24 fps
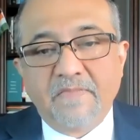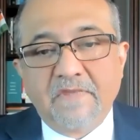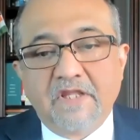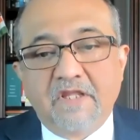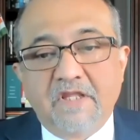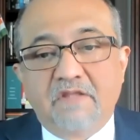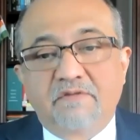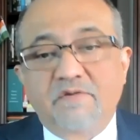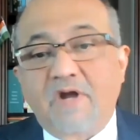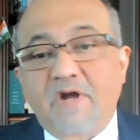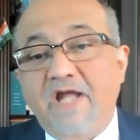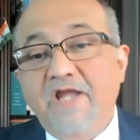
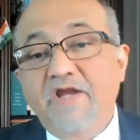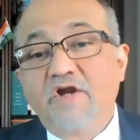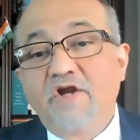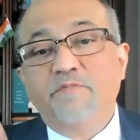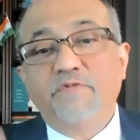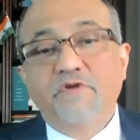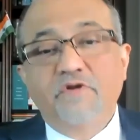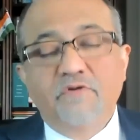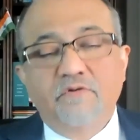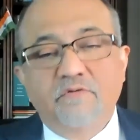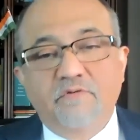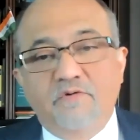So I hope
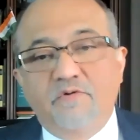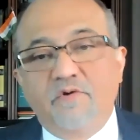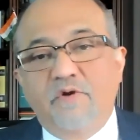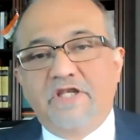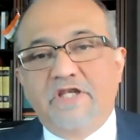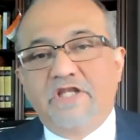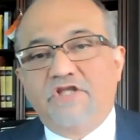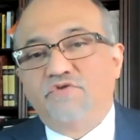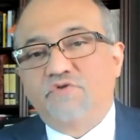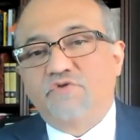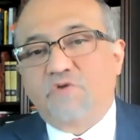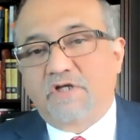you go and
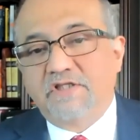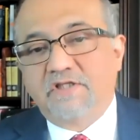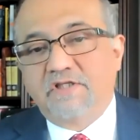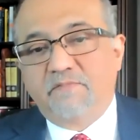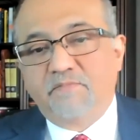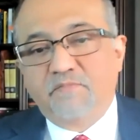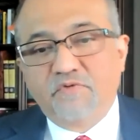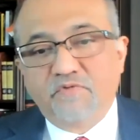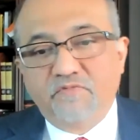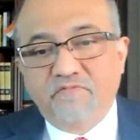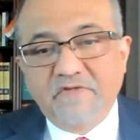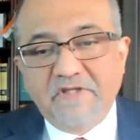enjoy the
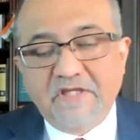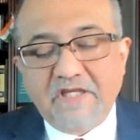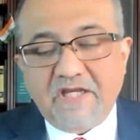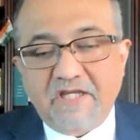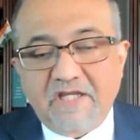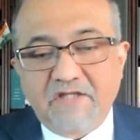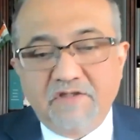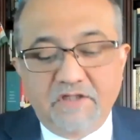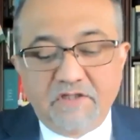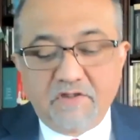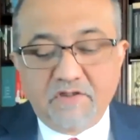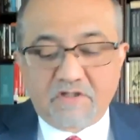movie. I
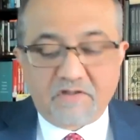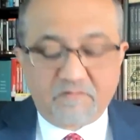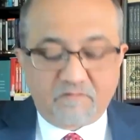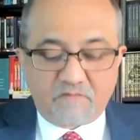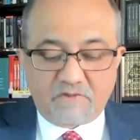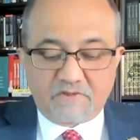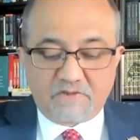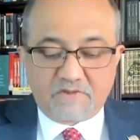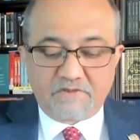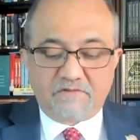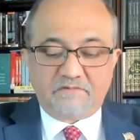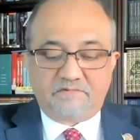did not
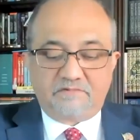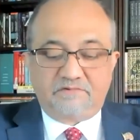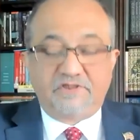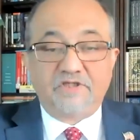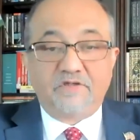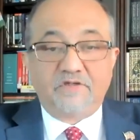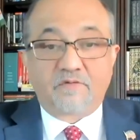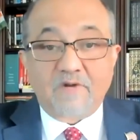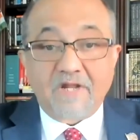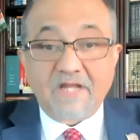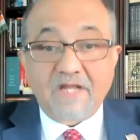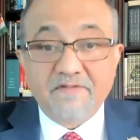want to
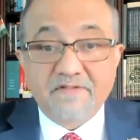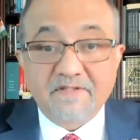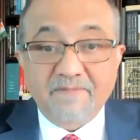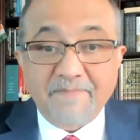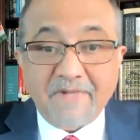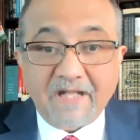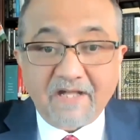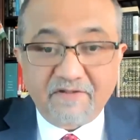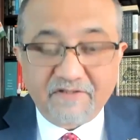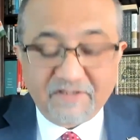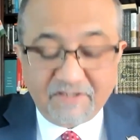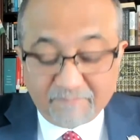theorize
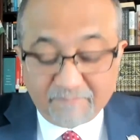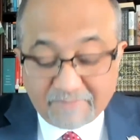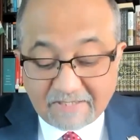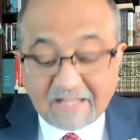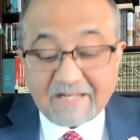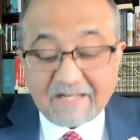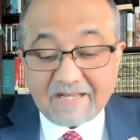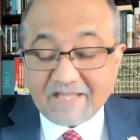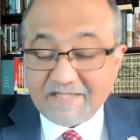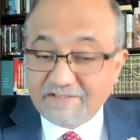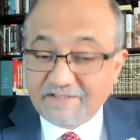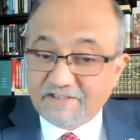about it, but I
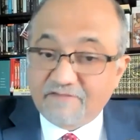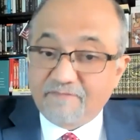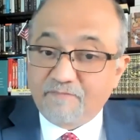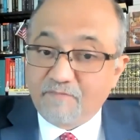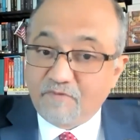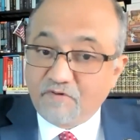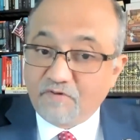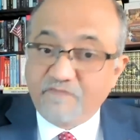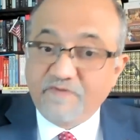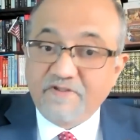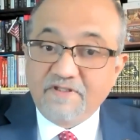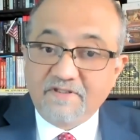like that
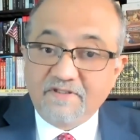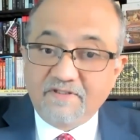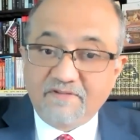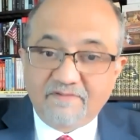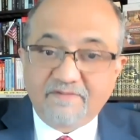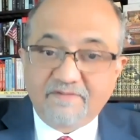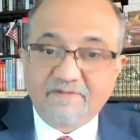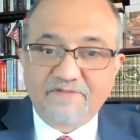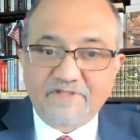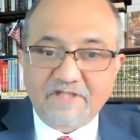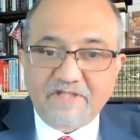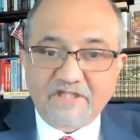movie.
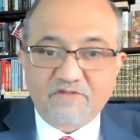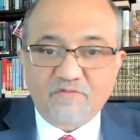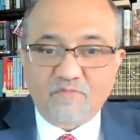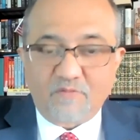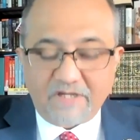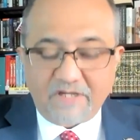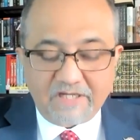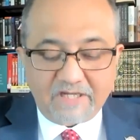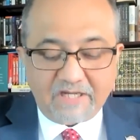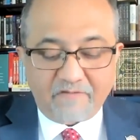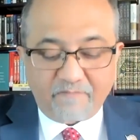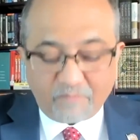So that's
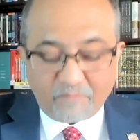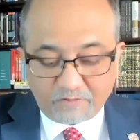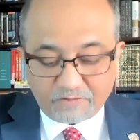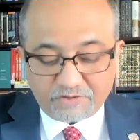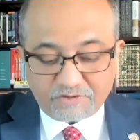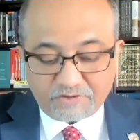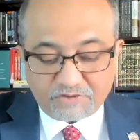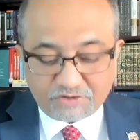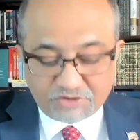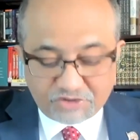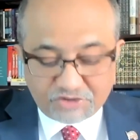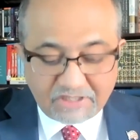why I wanted
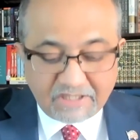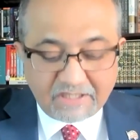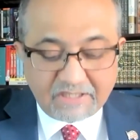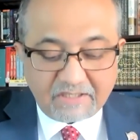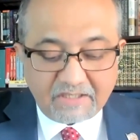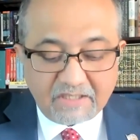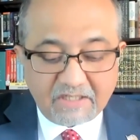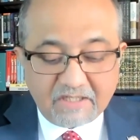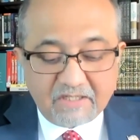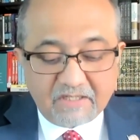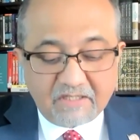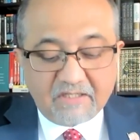to share.
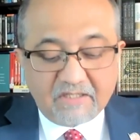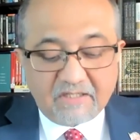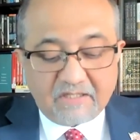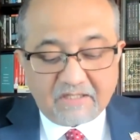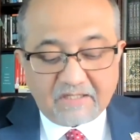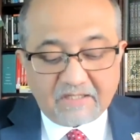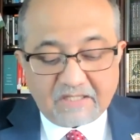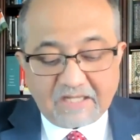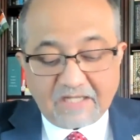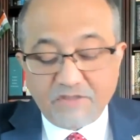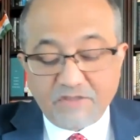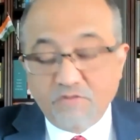
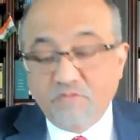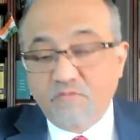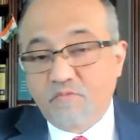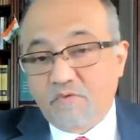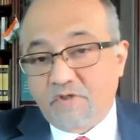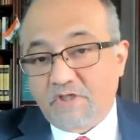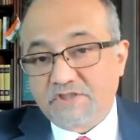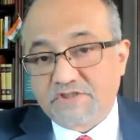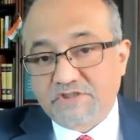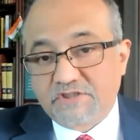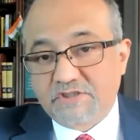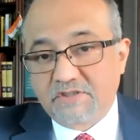Uh, I do
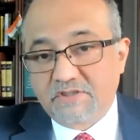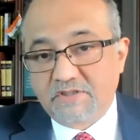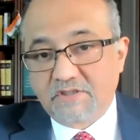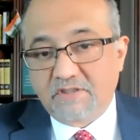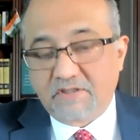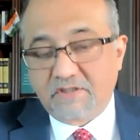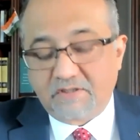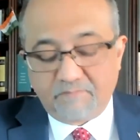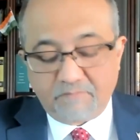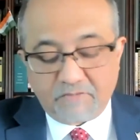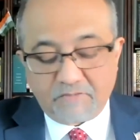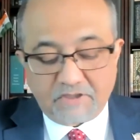watch
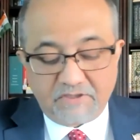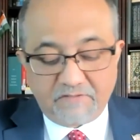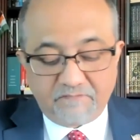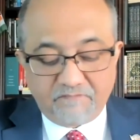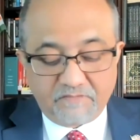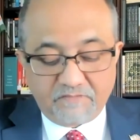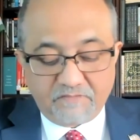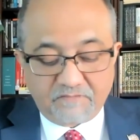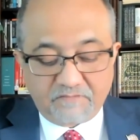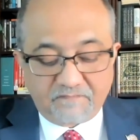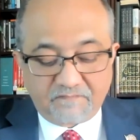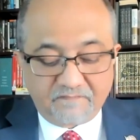uh,
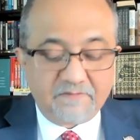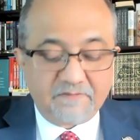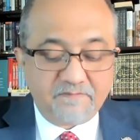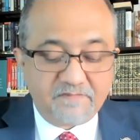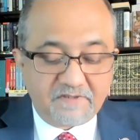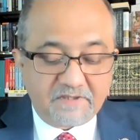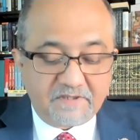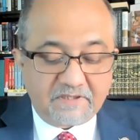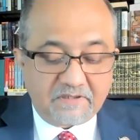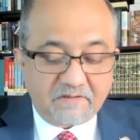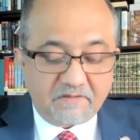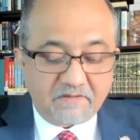Bollywood films
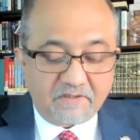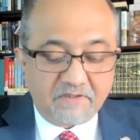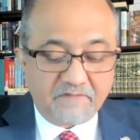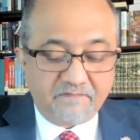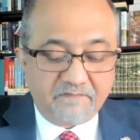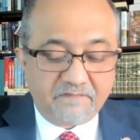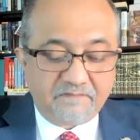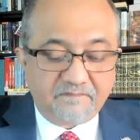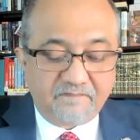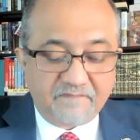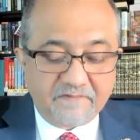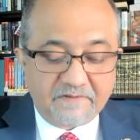and
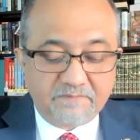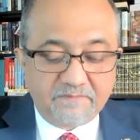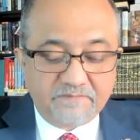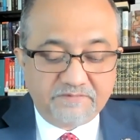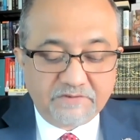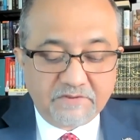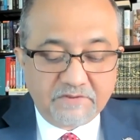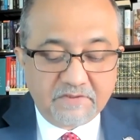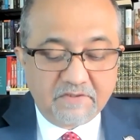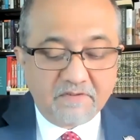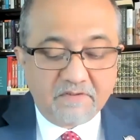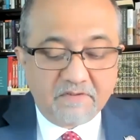Hollywood films
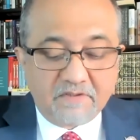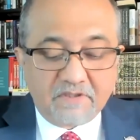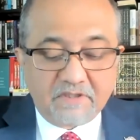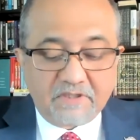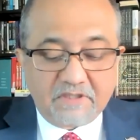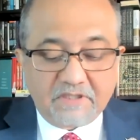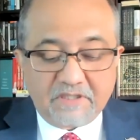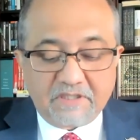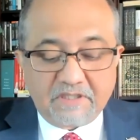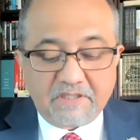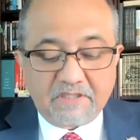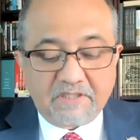
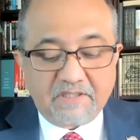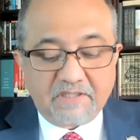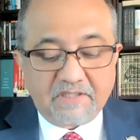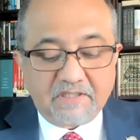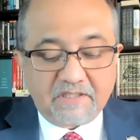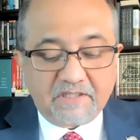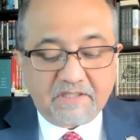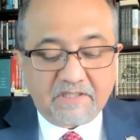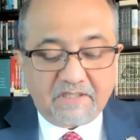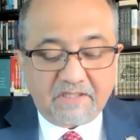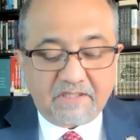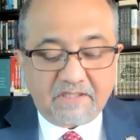
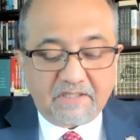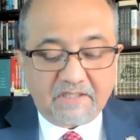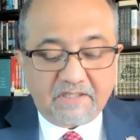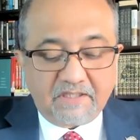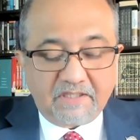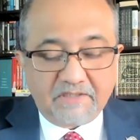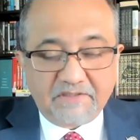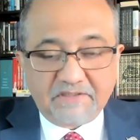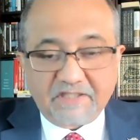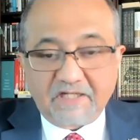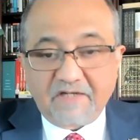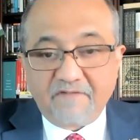uh,
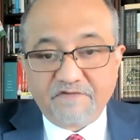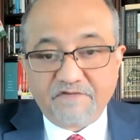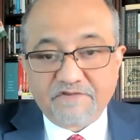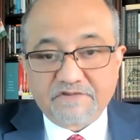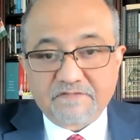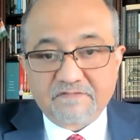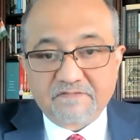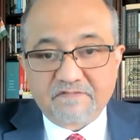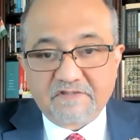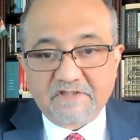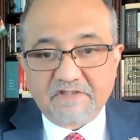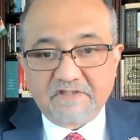and television
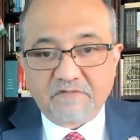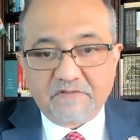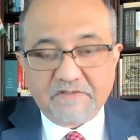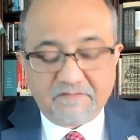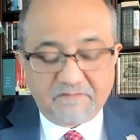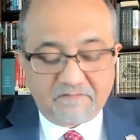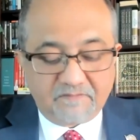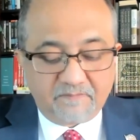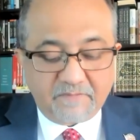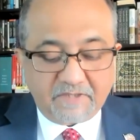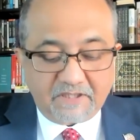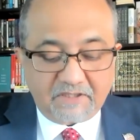
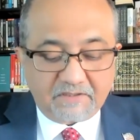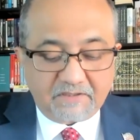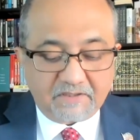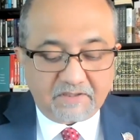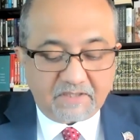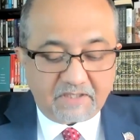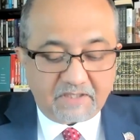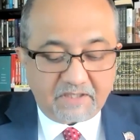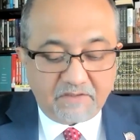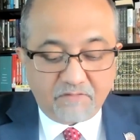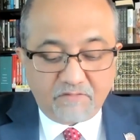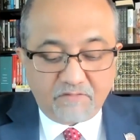series, but uh,
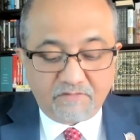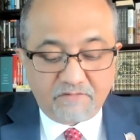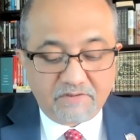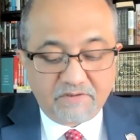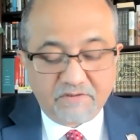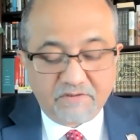I don't